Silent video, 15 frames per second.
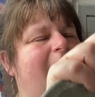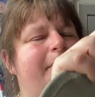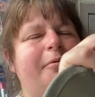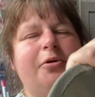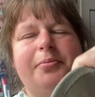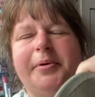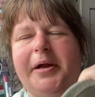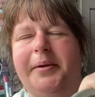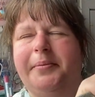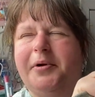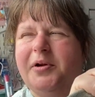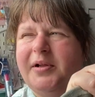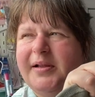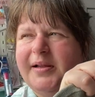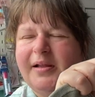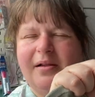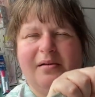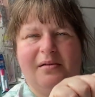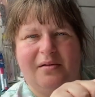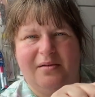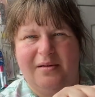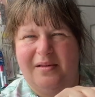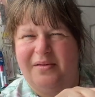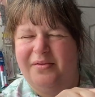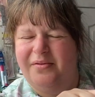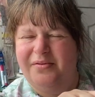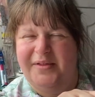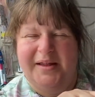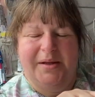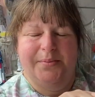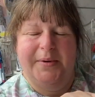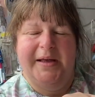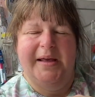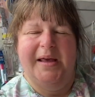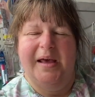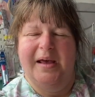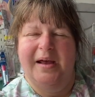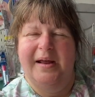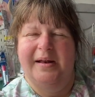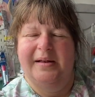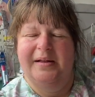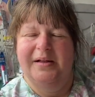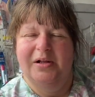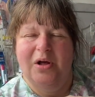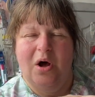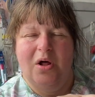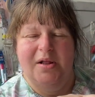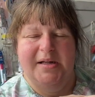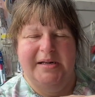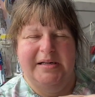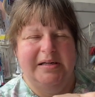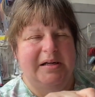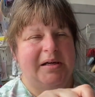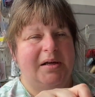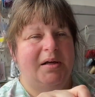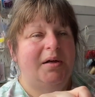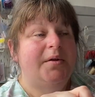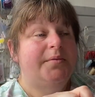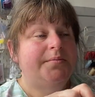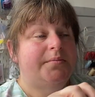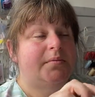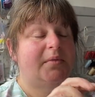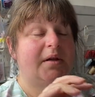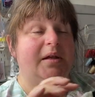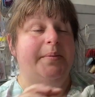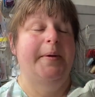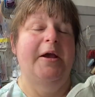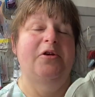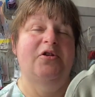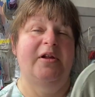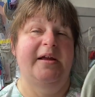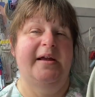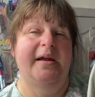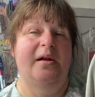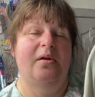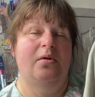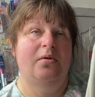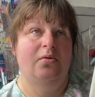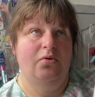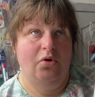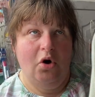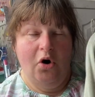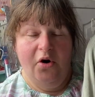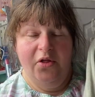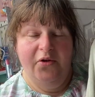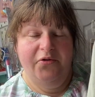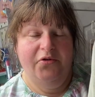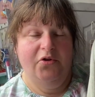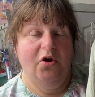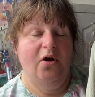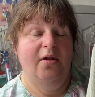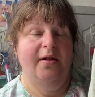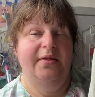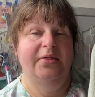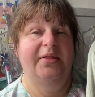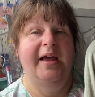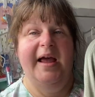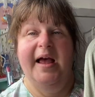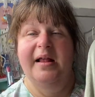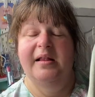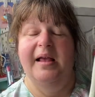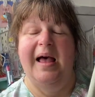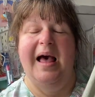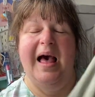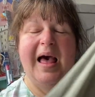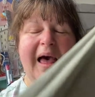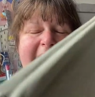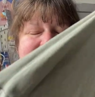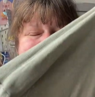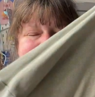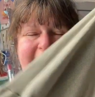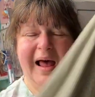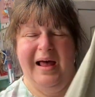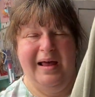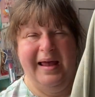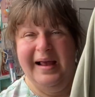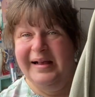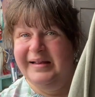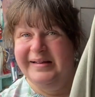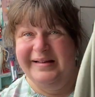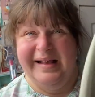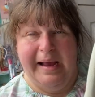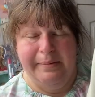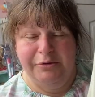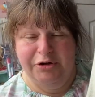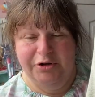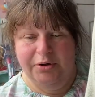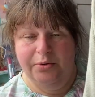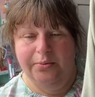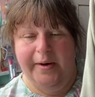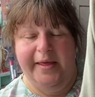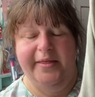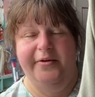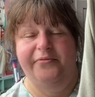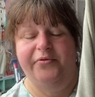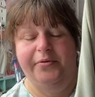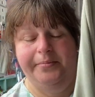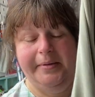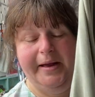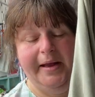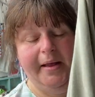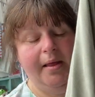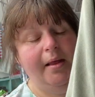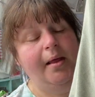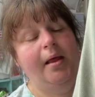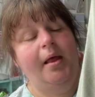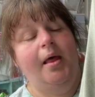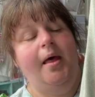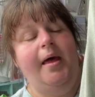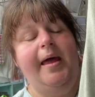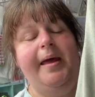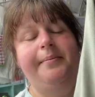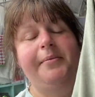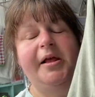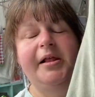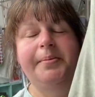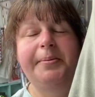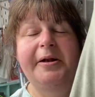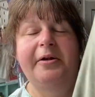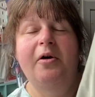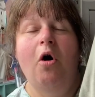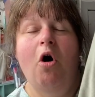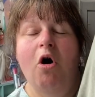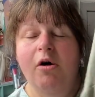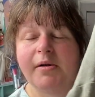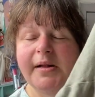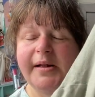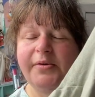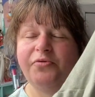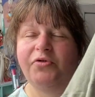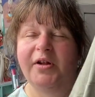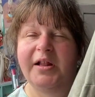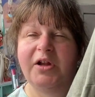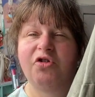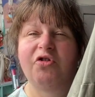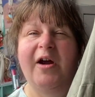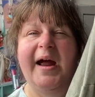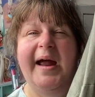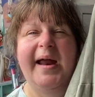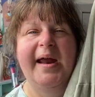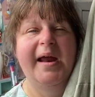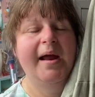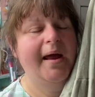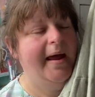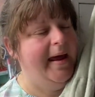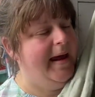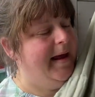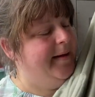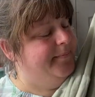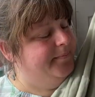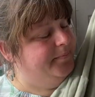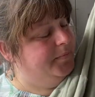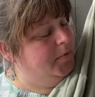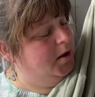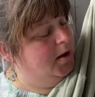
appropriate, because this week in Scotland especially, north of Scotland, they had exceptional weather for me. Um, it's been hot and really dry. Um,